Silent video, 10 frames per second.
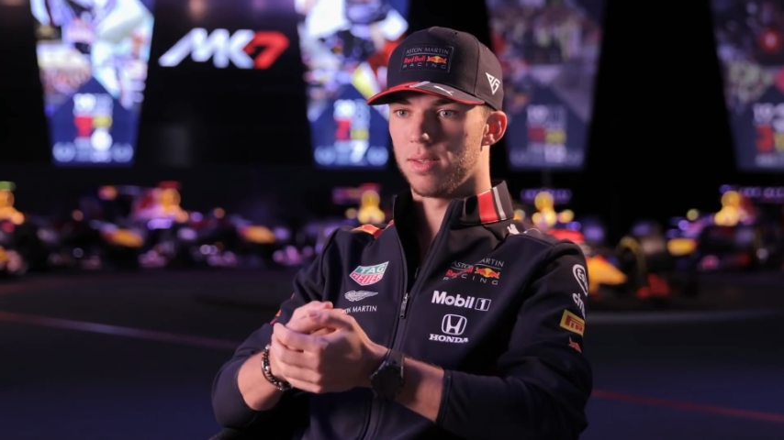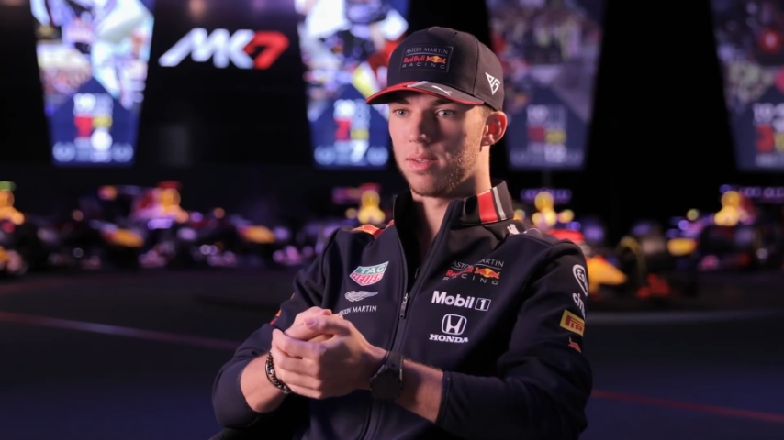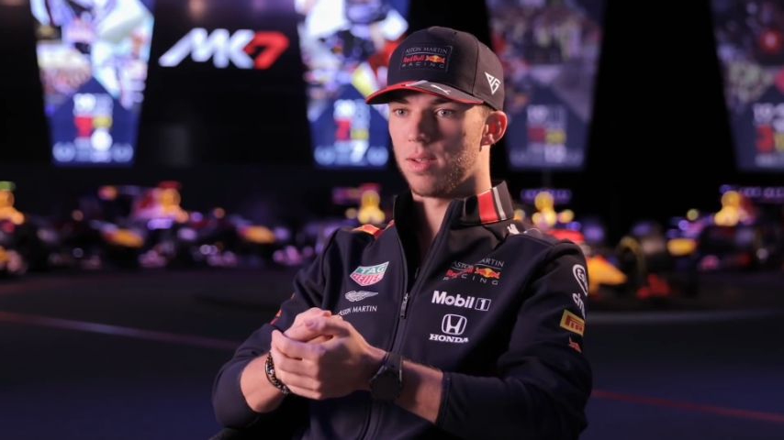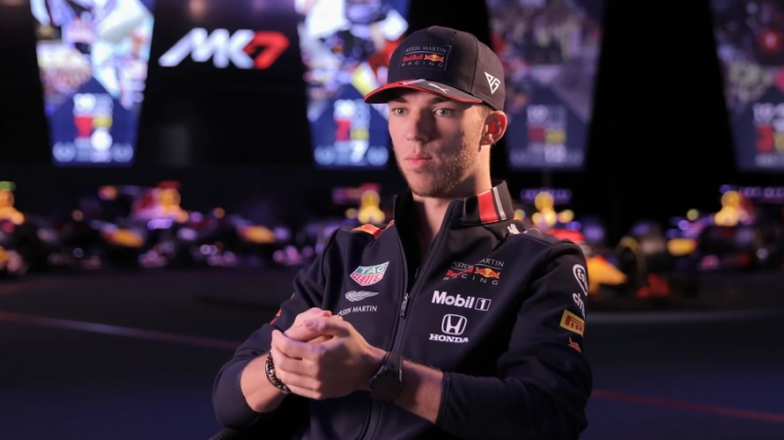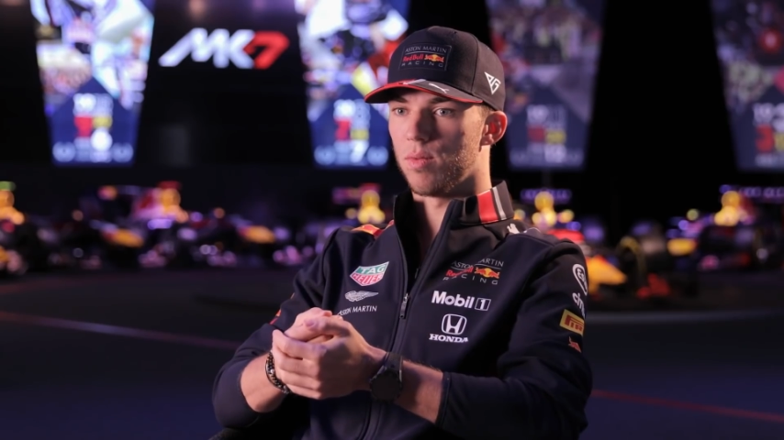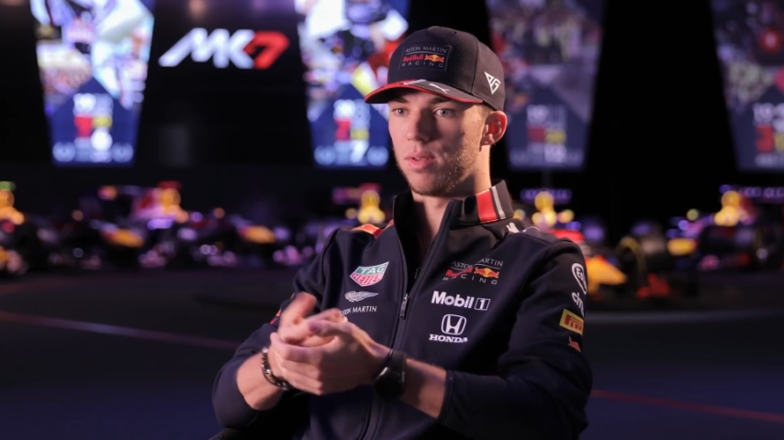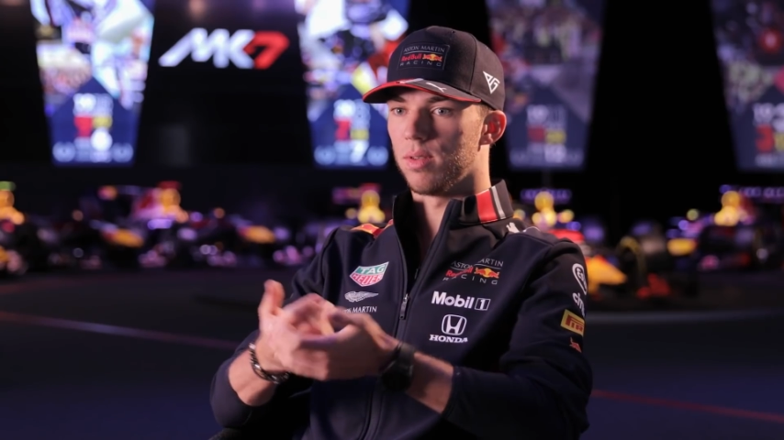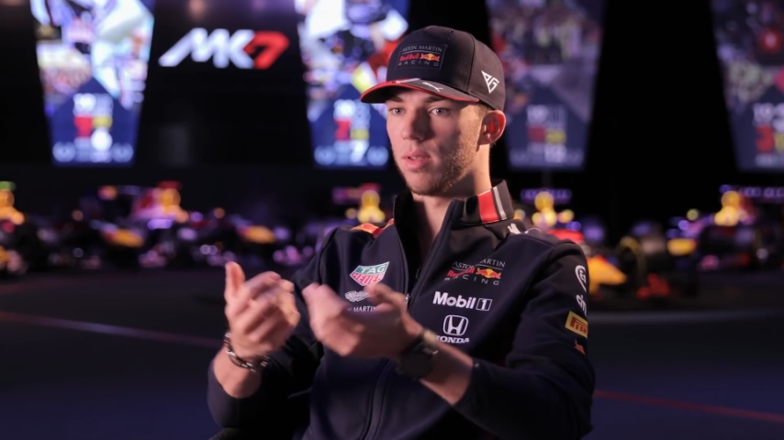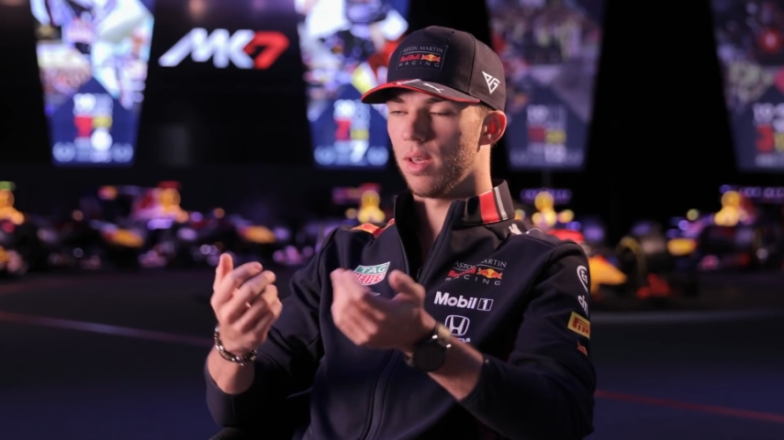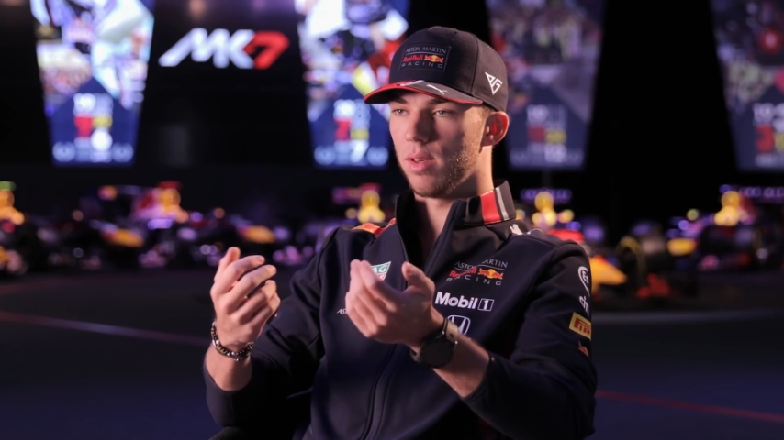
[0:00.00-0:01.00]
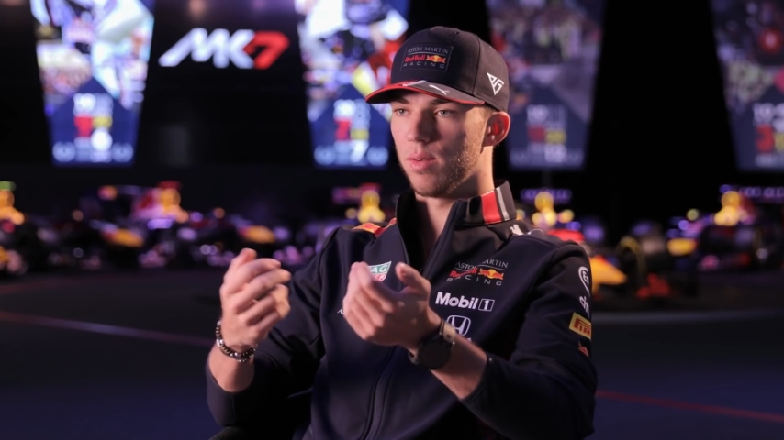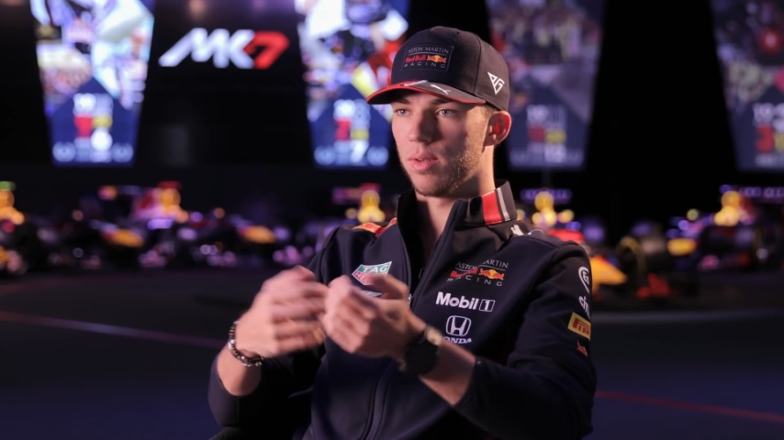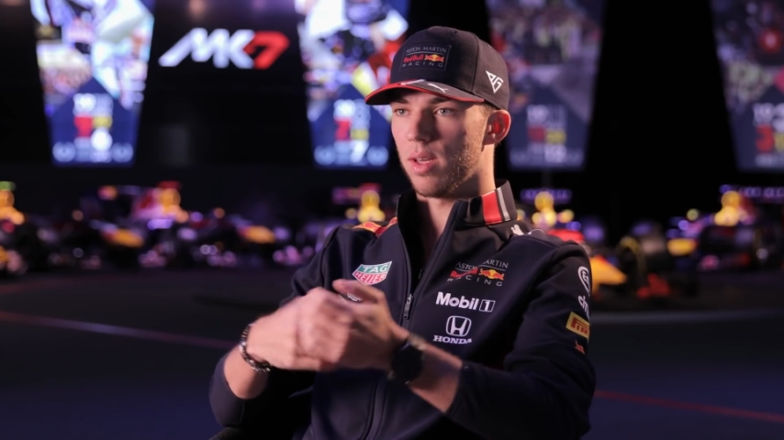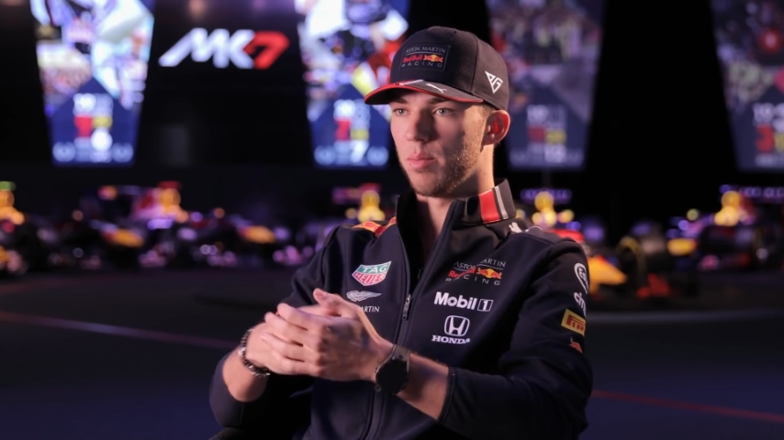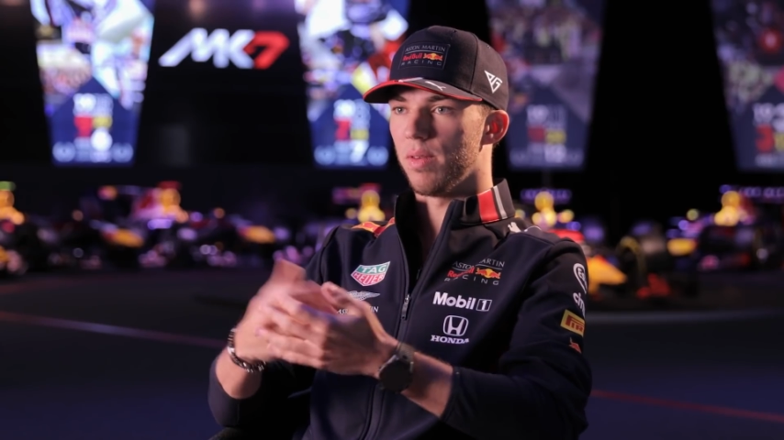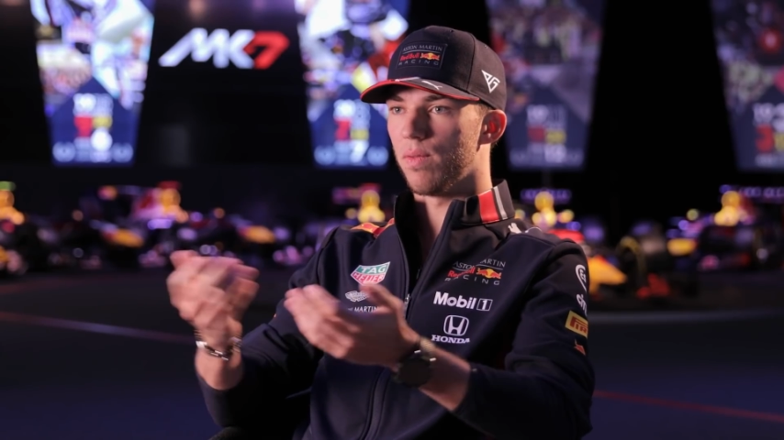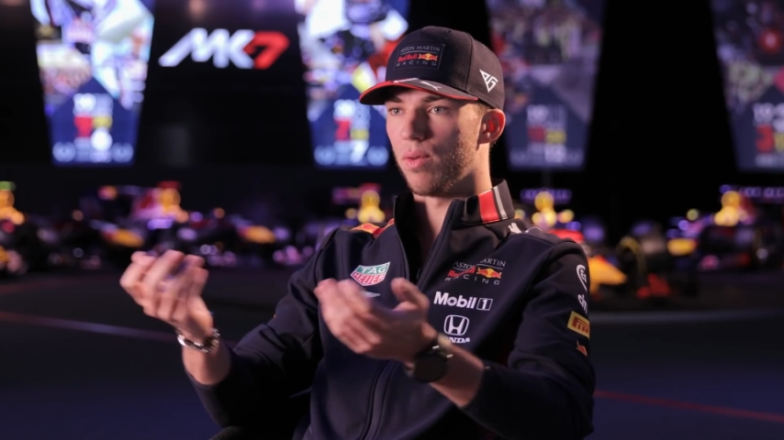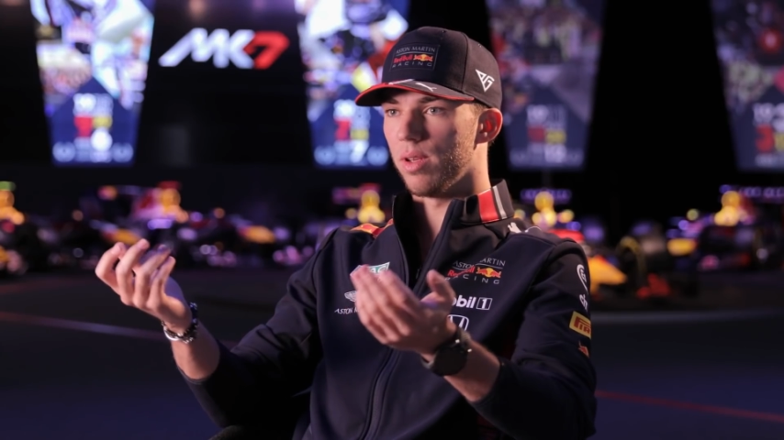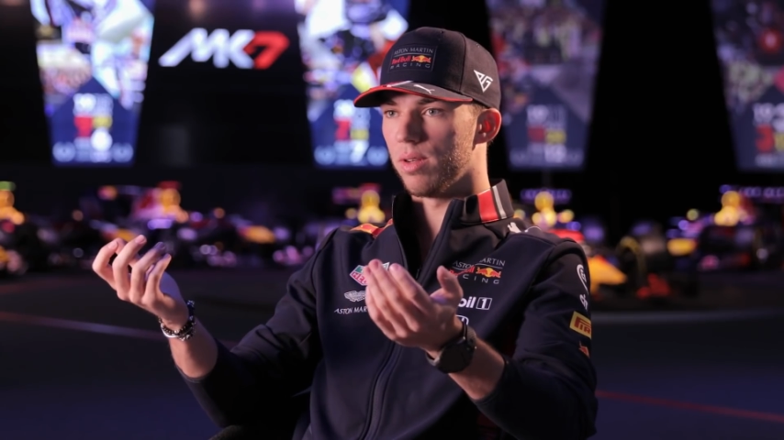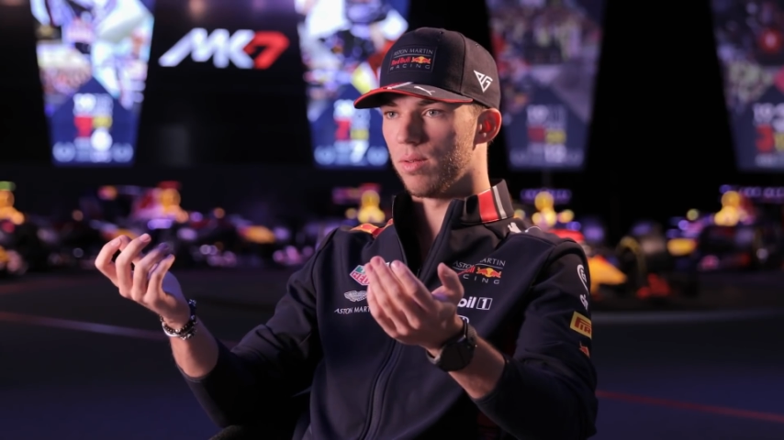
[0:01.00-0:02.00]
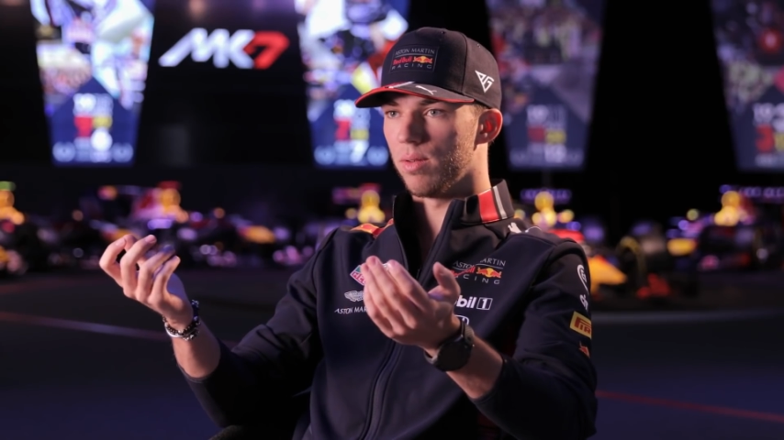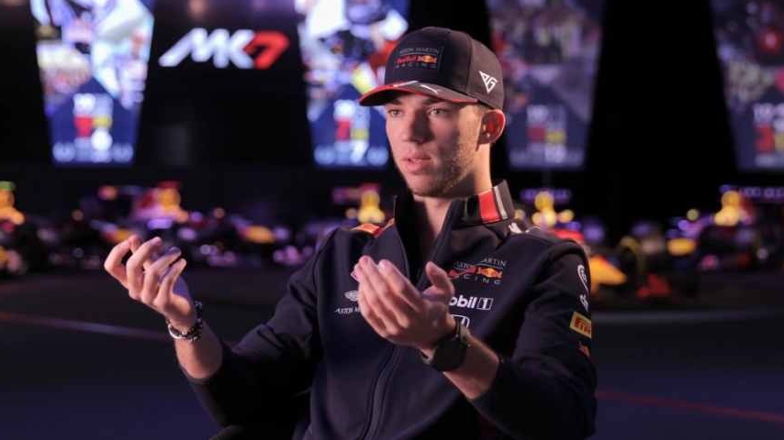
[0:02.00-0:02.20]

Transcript: someone you can be 40 years old